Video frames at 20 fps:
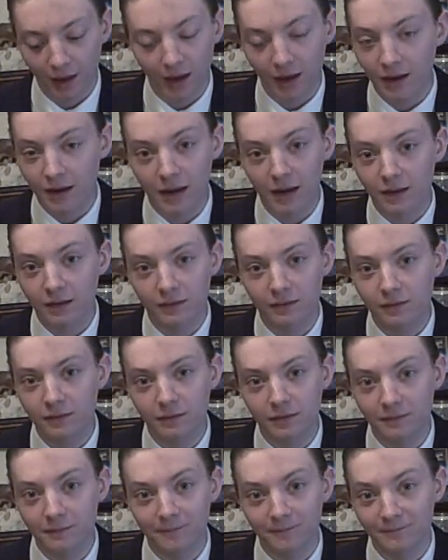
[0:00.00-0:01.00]
and,
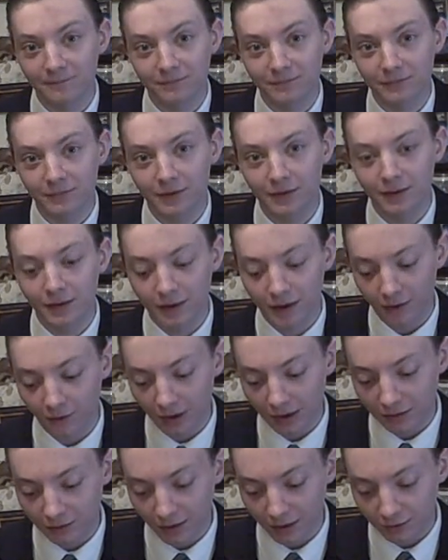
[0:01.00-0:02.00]
you know,
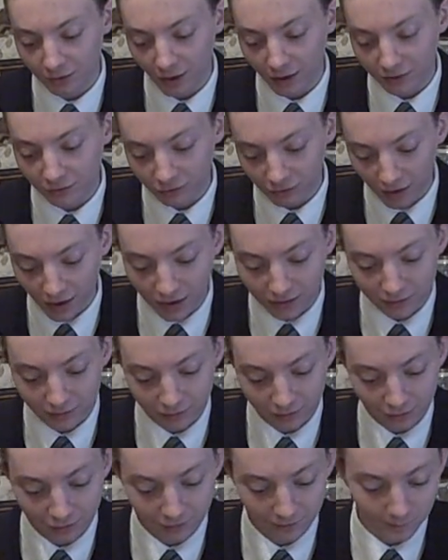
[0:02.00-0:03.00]
I try
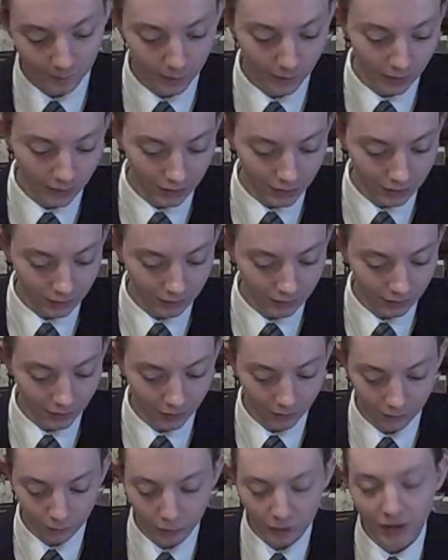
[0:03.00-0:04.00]
this.
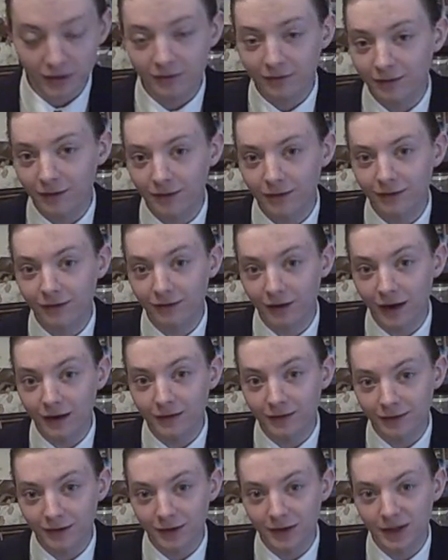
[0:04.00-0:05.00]
Would I say
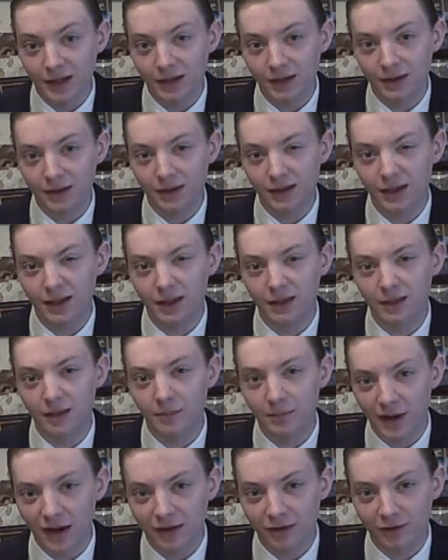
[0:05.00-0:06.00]
that this is the
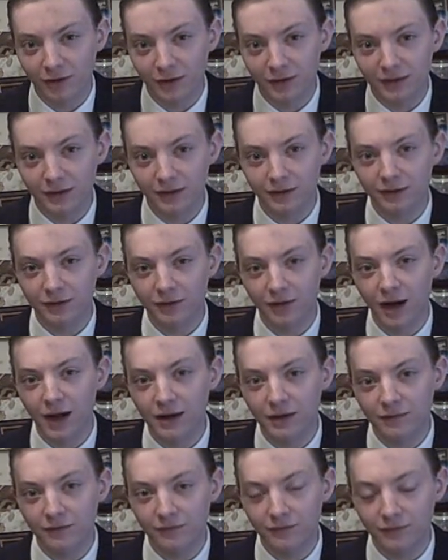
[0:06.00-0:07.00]
best on the
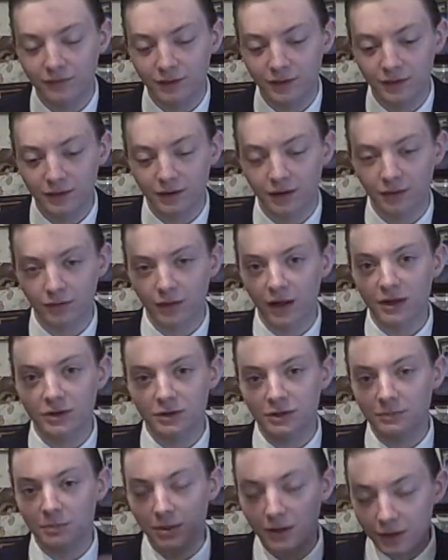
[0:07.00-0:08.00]
side of the
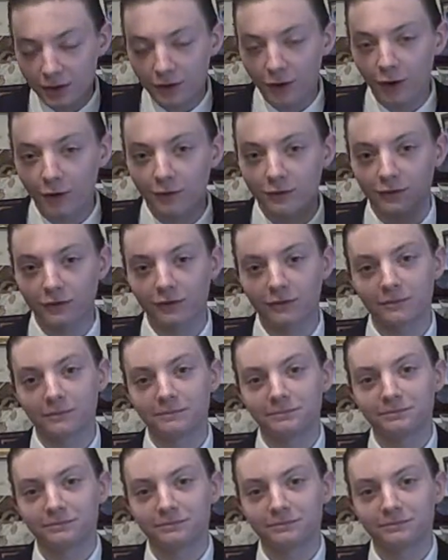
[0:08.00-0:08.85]
alleged Pecos?